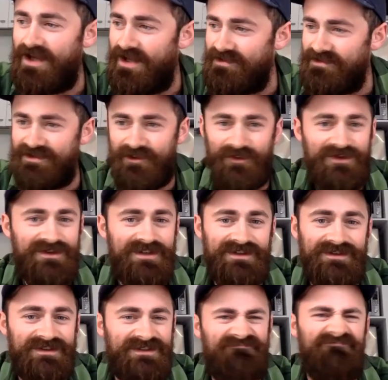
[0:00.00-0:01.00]
so
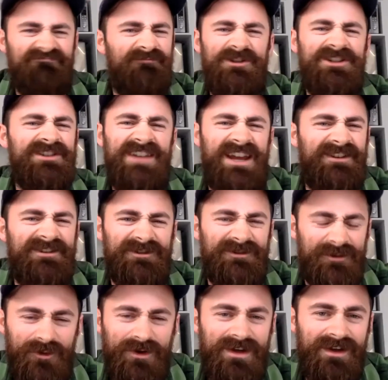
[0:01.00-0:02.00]
we just had to
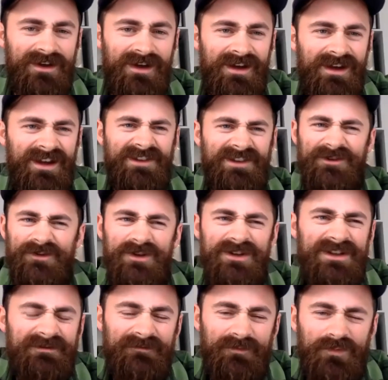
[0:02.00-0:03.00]
do it. And so we
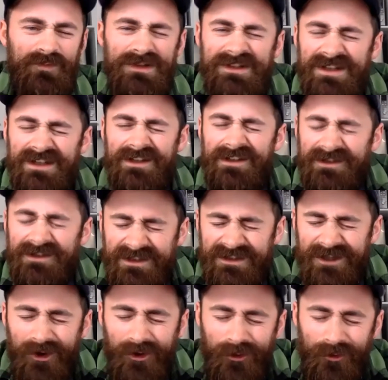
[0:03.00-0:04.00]
didn't particularly
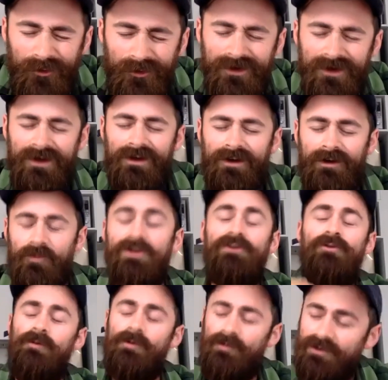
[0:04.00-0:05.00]
know. We
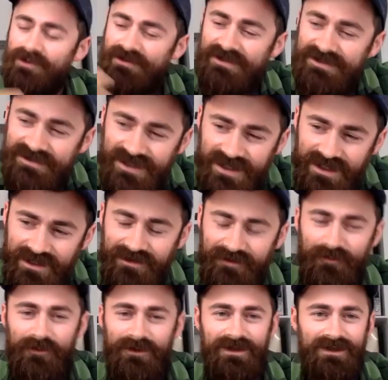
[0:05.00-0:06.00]
knew what we wanted to say.
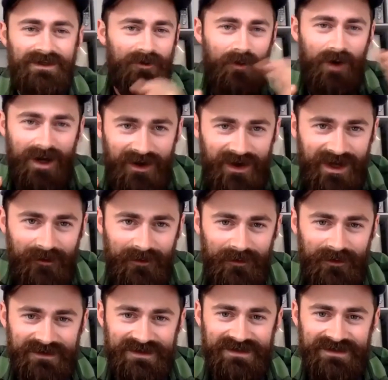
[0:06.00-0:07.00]
We didn't quite know how we
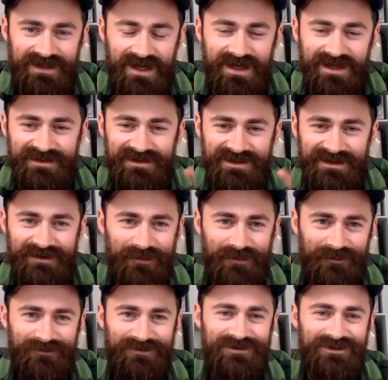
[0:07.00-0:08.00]
wanted to say it. So there's a
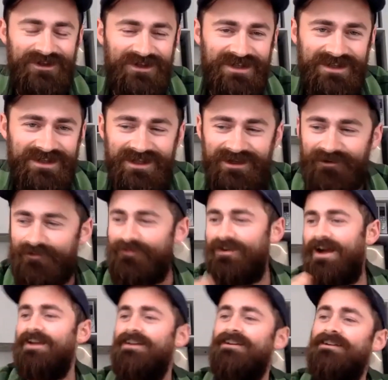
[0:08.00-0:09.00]
bit of a journey there of like